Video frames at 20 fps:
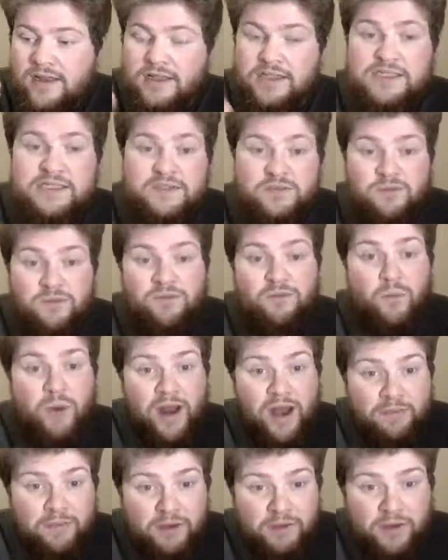at least from
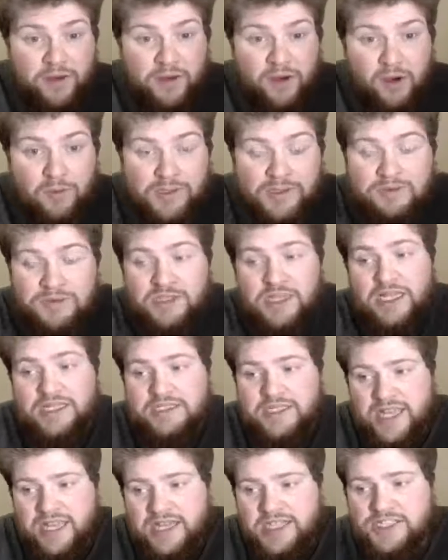when I've been reading comics for the
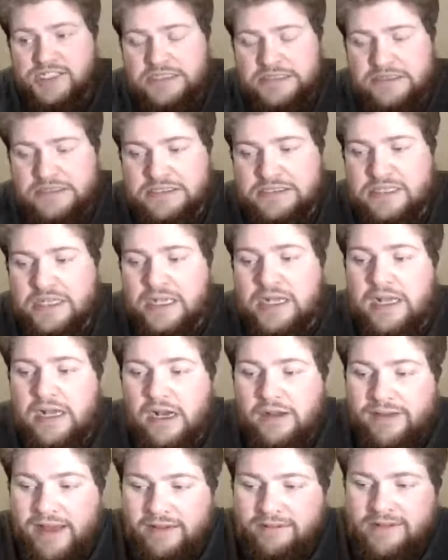last 10-ish years,
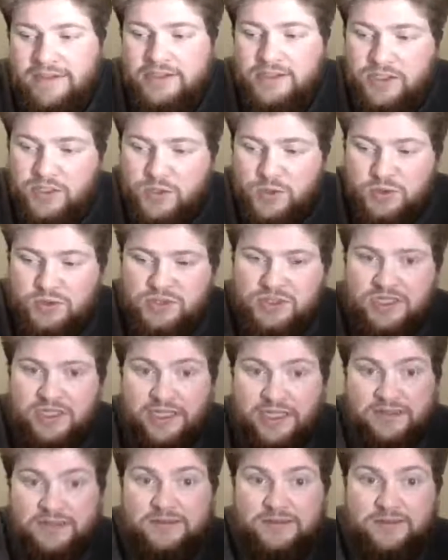of having good
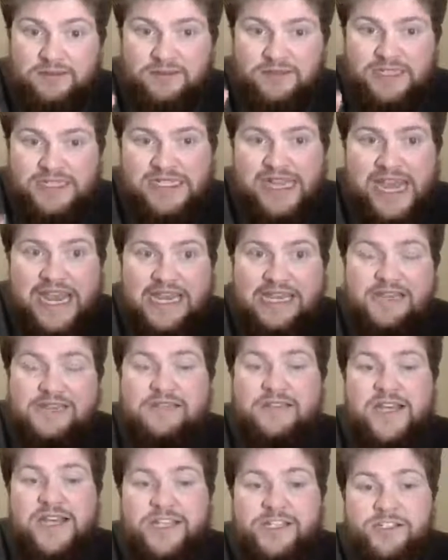little
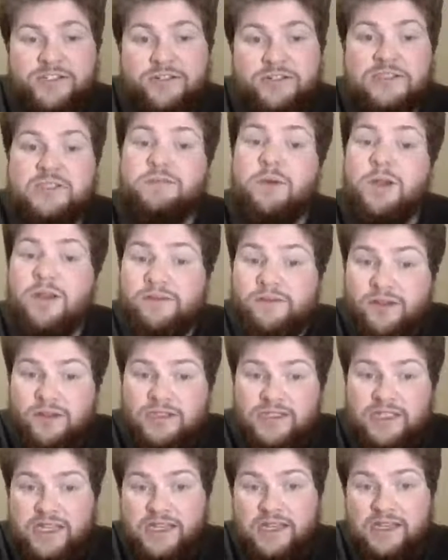contained issues. The
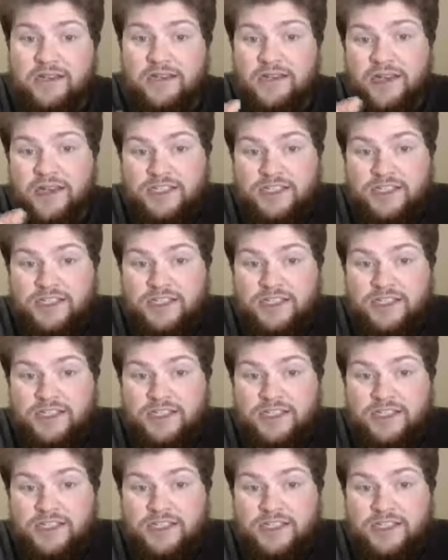Multiversity